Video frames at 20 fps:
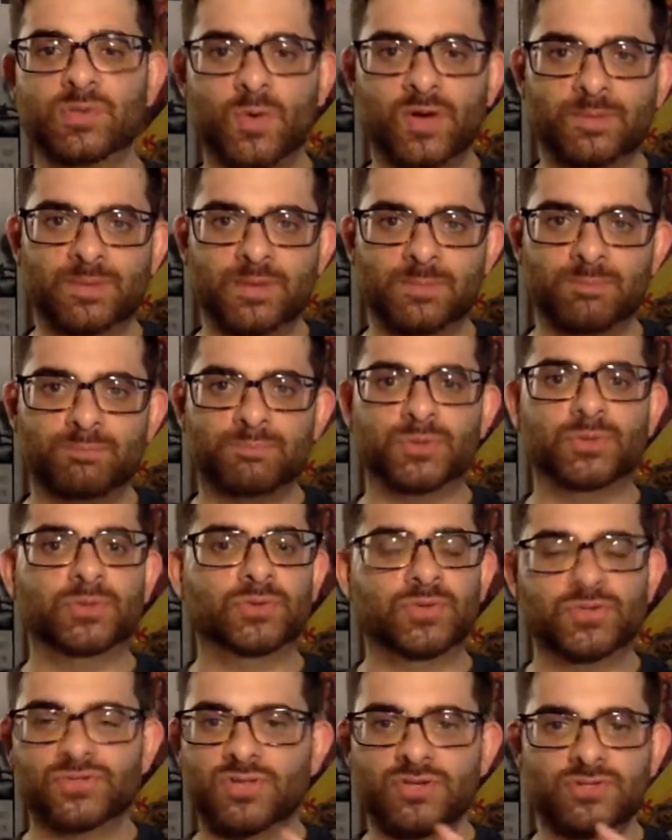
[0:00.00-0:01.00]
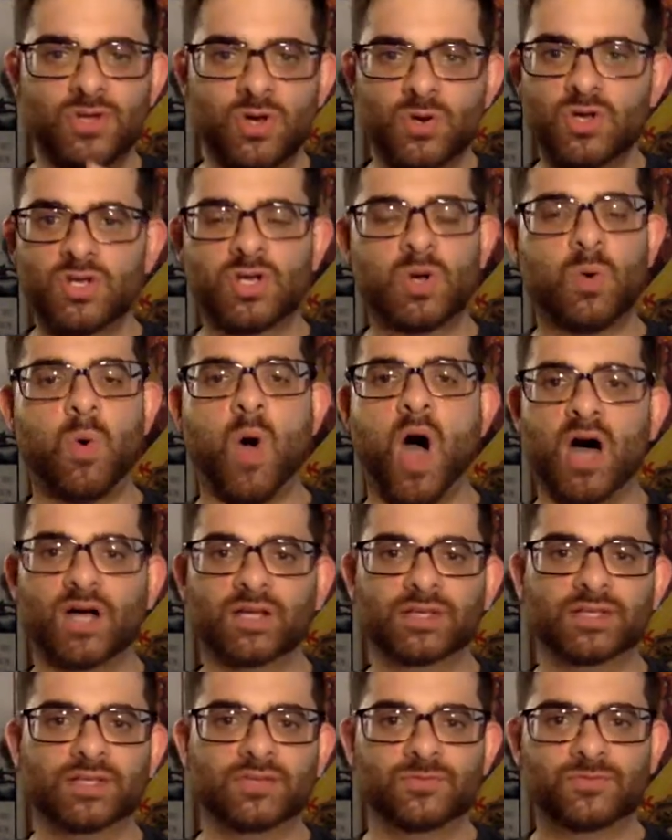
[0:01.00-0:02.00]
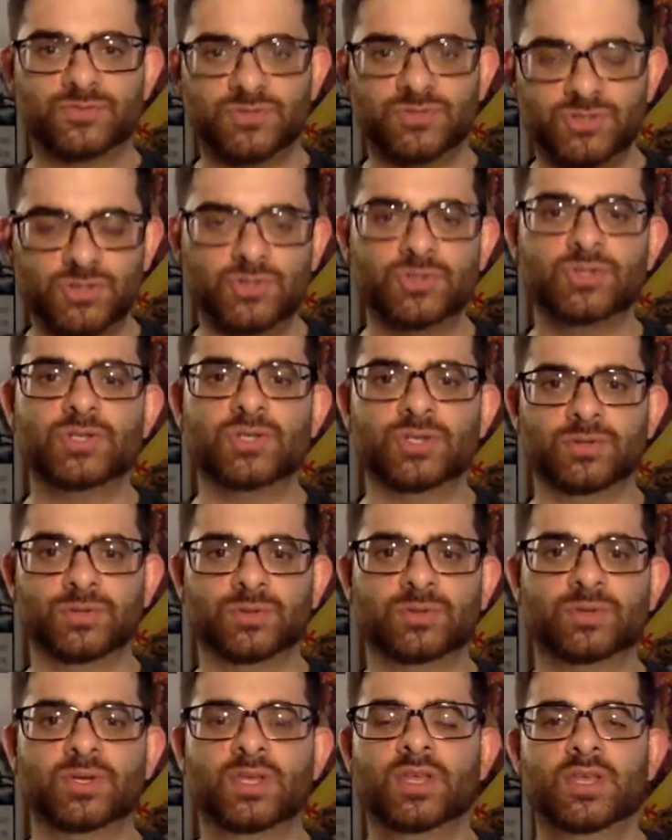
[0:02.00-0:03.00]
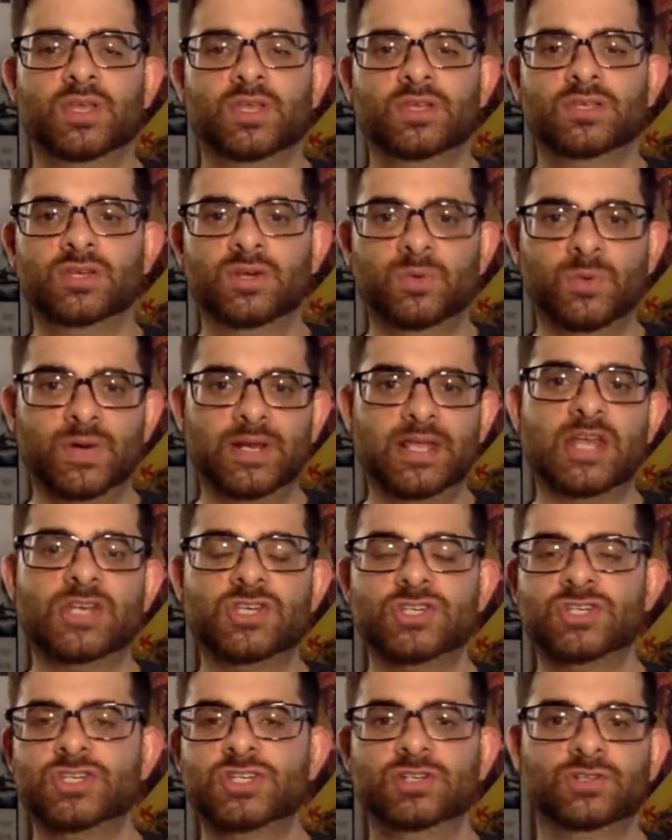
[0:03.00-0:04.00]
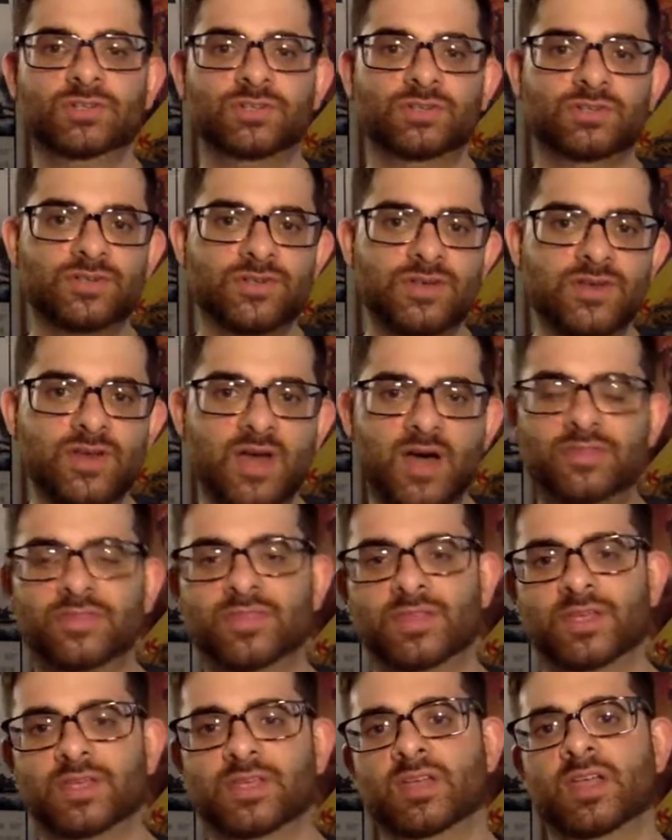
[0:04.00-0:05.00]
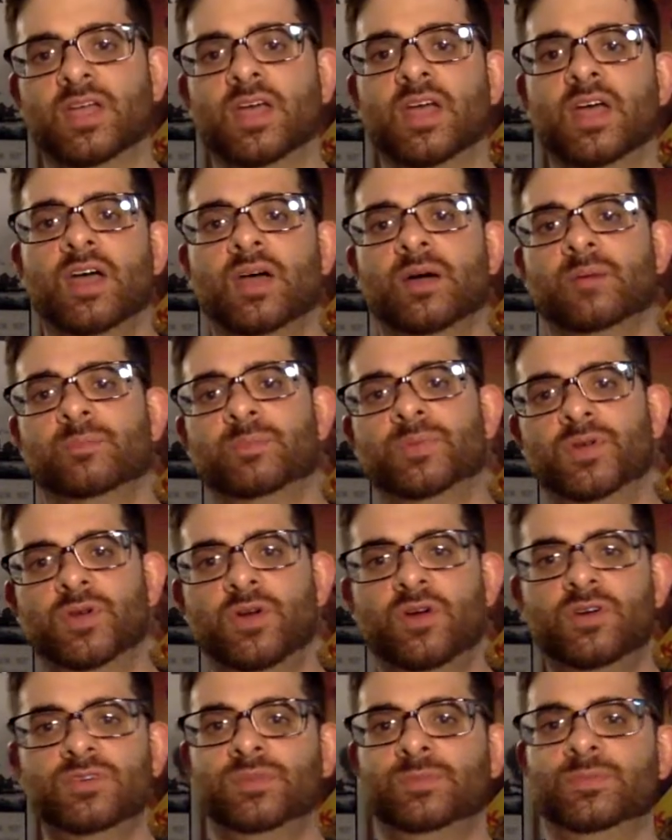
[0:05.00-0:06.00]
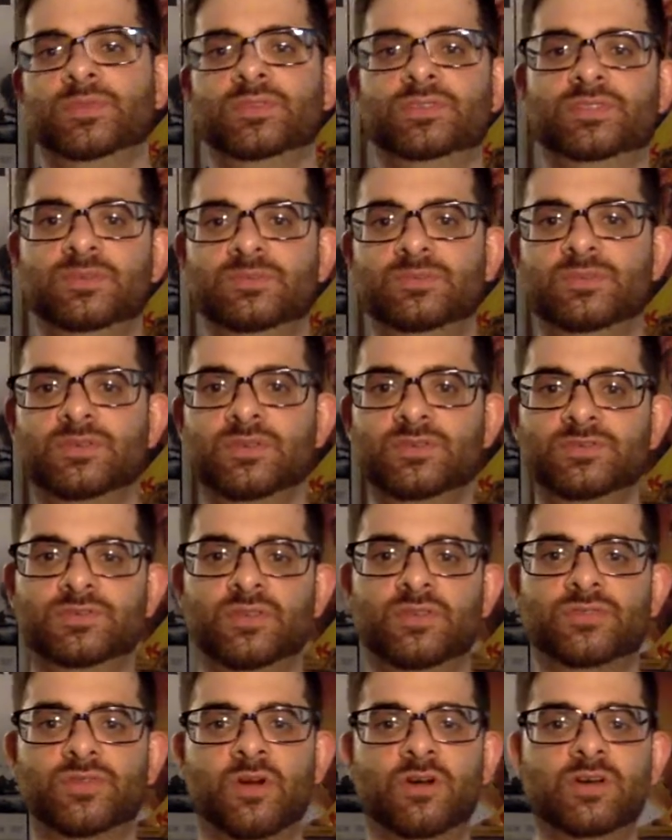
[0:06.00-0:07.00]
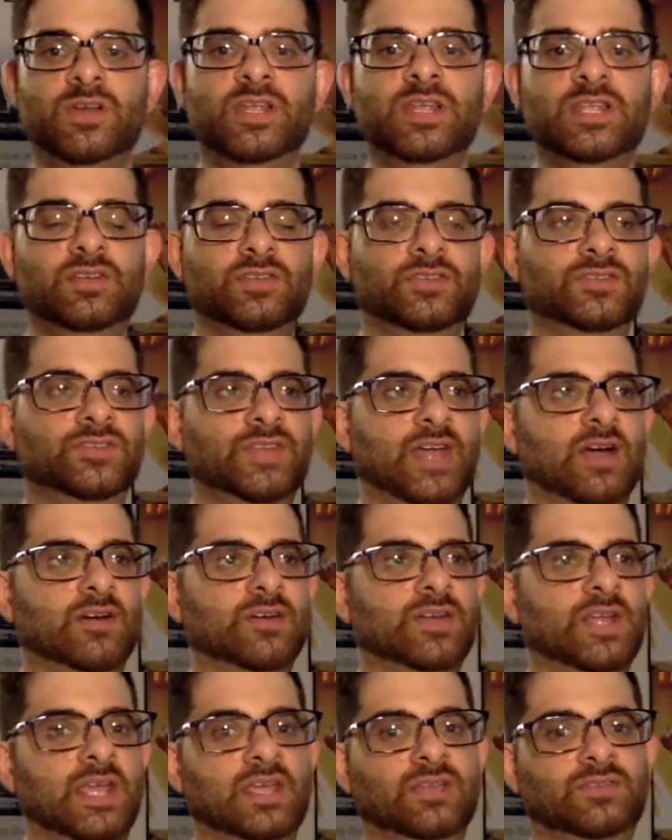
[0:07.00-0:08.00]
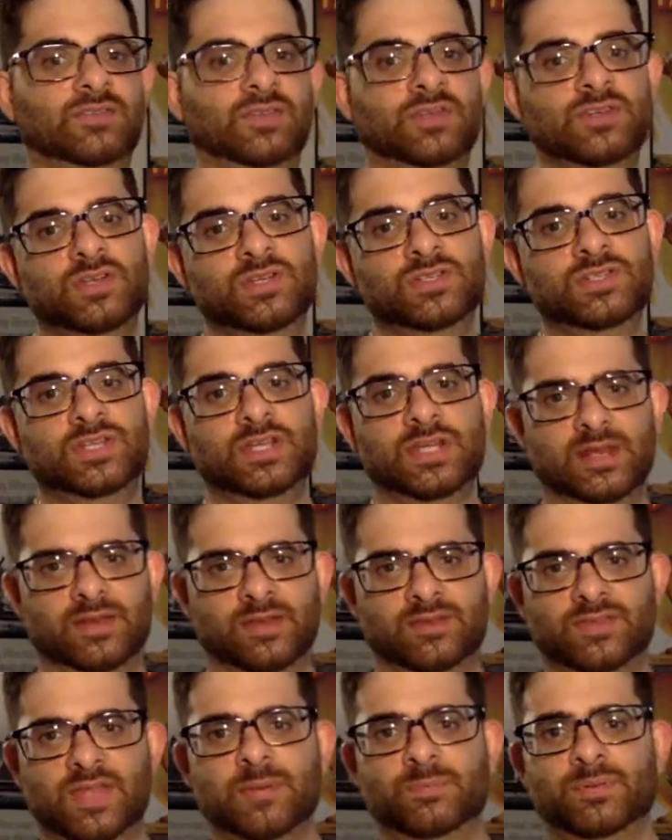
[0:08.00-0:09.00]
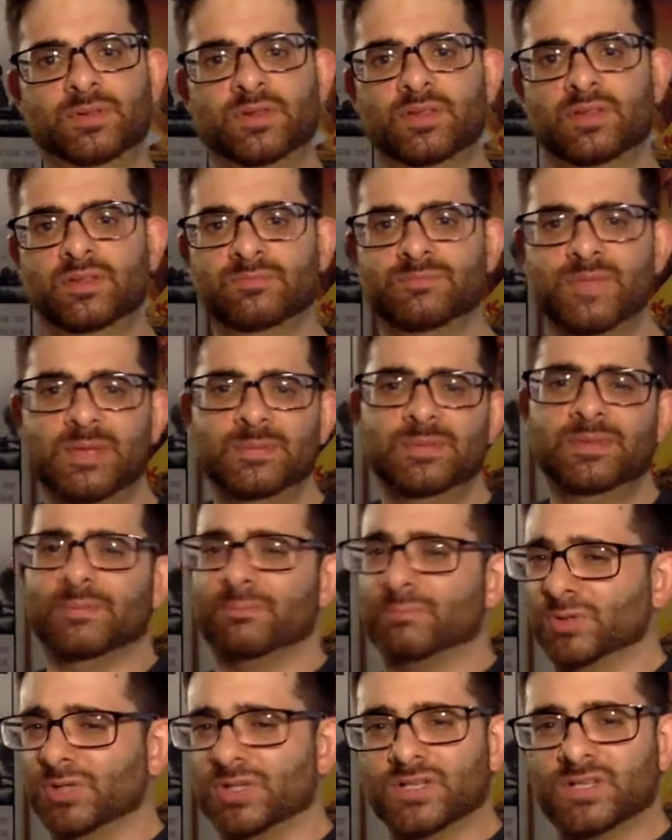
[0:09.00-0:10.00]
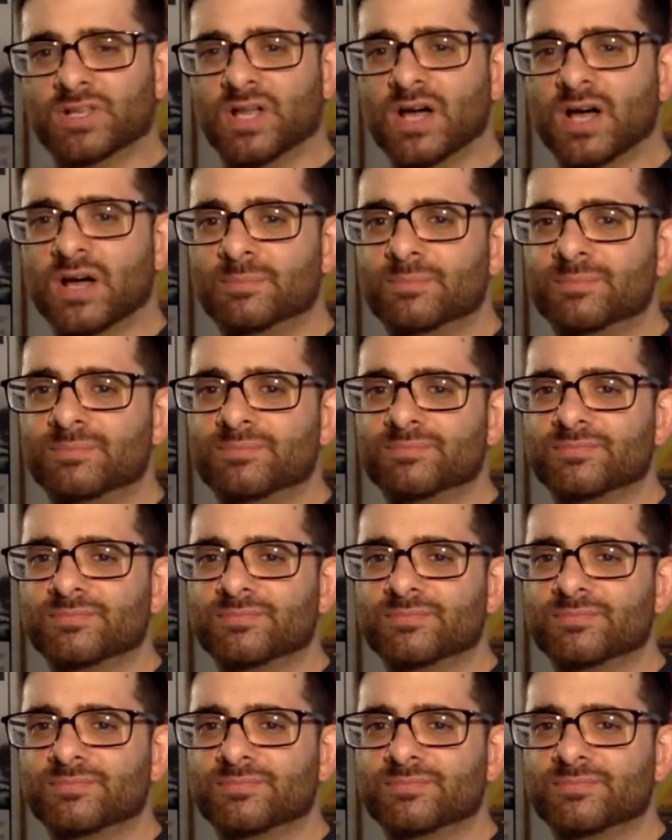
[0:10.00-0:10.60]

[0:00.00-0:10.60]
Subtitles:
You want to be booed. There's no good quality to you. You don't want to get cheered. Nothing. There are some heels nowadays, and you could take an example, maybe the Bullet Club.